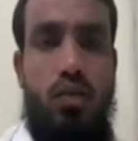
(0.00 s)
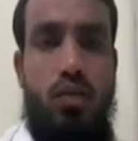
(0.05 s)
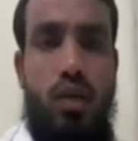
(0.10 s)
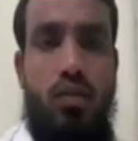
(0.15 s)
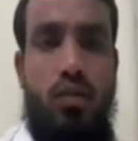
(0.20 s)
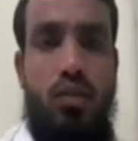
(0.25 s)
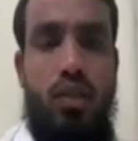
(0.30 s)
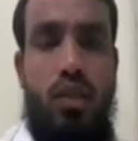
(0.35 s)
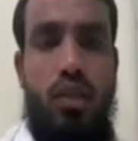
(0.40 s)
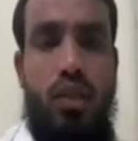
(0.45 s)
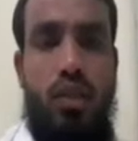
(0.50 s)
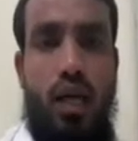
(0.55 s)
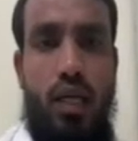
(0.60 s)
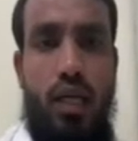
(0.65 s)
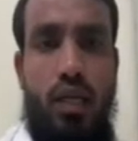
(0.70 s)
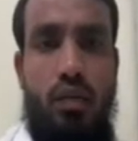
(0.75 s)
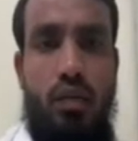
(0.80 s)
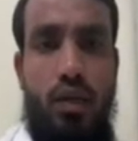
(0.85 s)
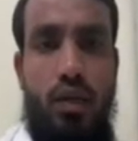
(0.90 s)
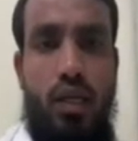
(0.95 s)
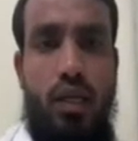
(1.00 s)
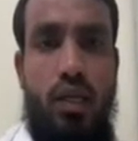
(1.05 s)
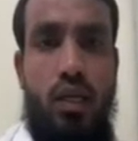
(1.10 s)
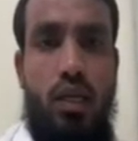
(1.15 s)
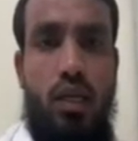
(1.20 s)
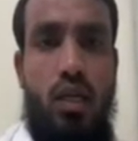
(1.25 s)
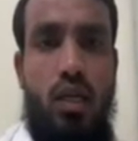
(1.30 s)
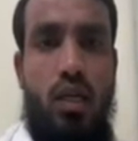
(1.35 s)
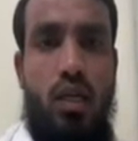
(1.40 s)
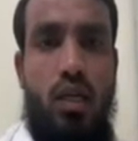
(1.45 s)
have seen this activity,
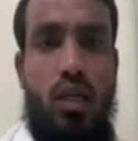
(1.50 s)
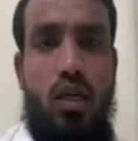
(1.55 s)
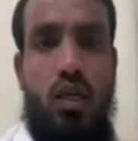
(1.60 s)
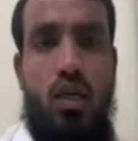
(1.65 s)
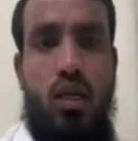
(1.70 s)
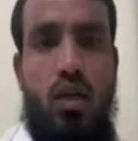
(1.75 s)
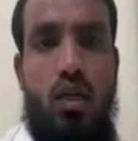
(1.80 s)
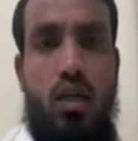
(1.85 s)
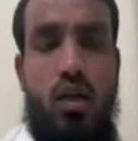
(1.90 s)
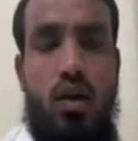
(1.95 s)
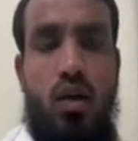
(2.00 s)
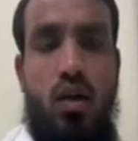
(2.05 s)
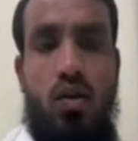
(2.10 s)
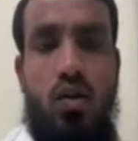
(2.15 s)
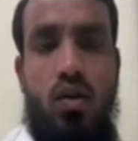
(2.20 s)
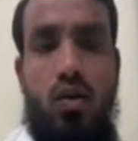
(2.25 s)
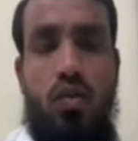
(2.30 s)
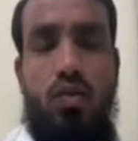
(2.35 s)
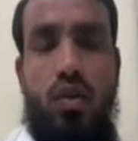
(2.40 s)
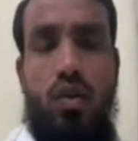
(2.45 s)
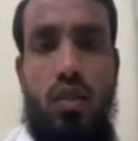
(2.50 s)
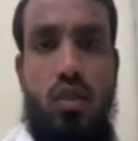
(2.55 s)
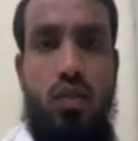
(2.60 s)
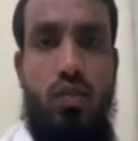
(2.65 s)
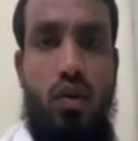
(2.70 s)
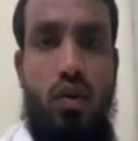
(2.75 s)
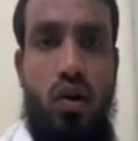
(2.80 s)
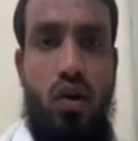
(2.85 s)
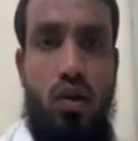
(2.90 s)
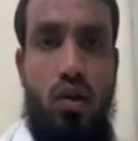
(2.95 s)
first
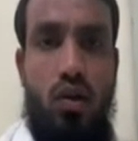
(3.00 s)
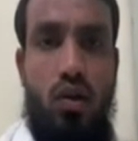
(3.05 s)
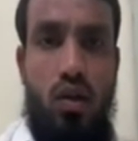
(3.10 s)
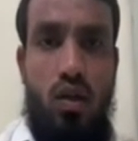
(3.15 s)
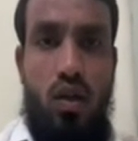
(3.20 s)
of all,